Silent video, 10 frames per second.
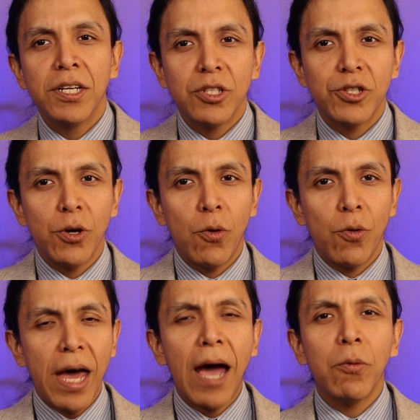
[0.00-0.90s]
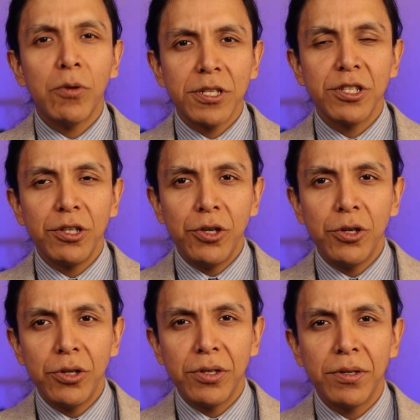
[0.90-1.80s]
So that was the
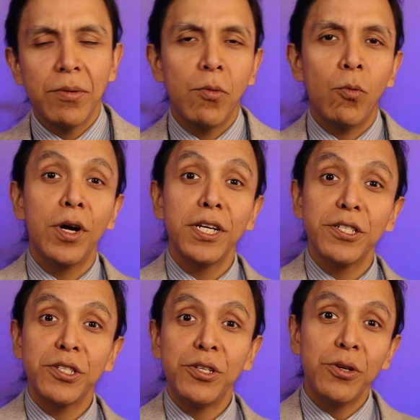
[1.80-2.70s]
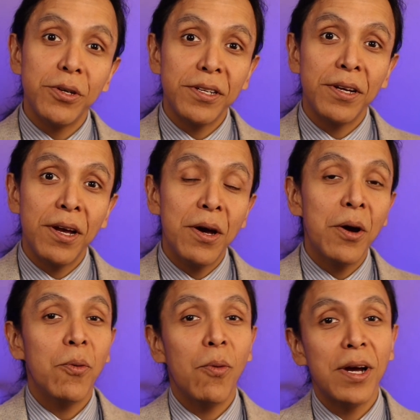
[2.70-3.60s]
good. What is good?
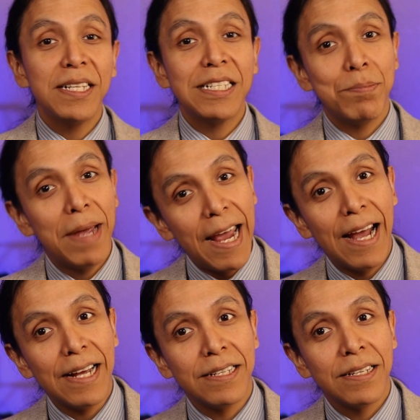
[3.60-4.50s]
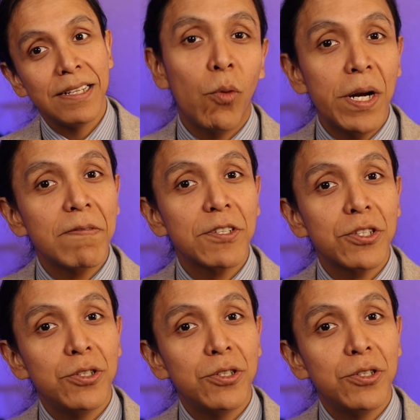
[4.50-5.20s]
What is bad? Whatever's